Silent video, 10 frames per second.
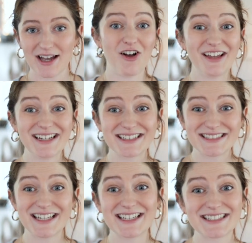All I need to
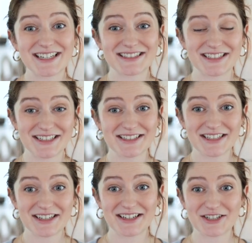see is that it's in
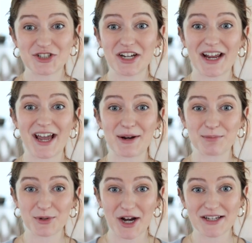decent condition at a
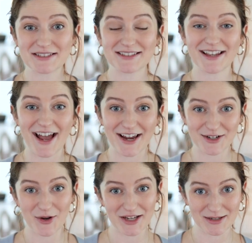price that I
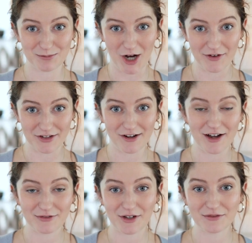know I can profit
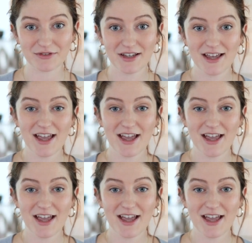off of.